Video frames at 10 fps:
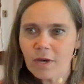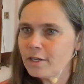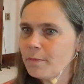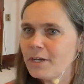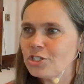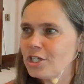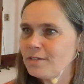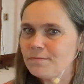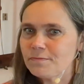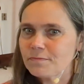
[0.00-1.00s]
on a budget.
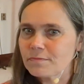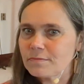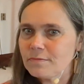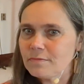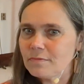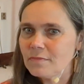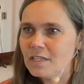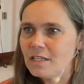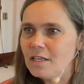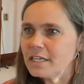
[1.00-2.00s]

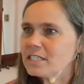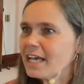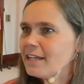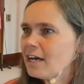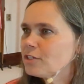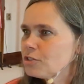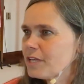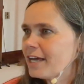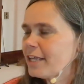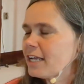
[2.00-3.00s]
Because I'll do
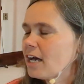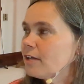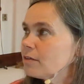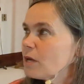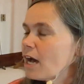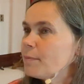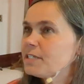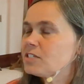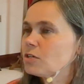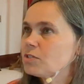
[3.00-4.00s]
that. I'll
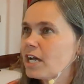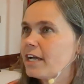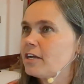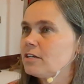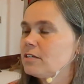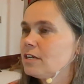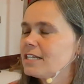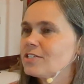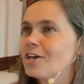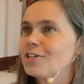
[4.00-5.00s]
be so tired.
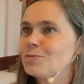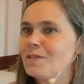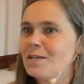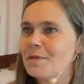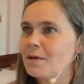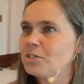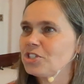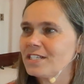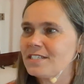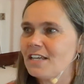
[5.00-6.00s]
I saw this meme and I wish
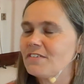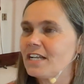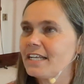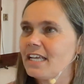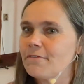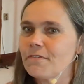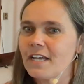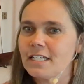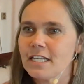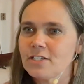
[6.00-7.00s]
I'd saved it. I can't
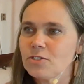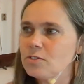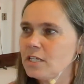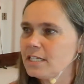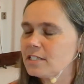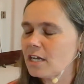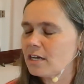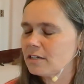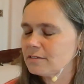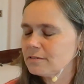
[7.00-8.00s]
find it. It's
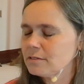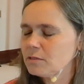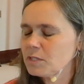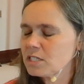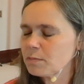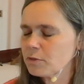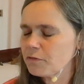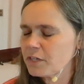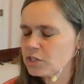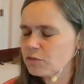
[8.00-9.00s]
what's the blue
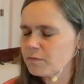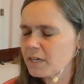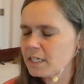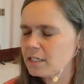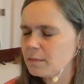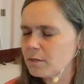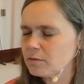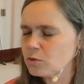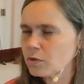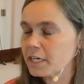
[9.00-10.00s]
fish from Finding Nemo?
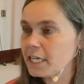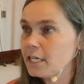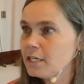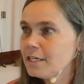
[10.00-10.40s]
Dory?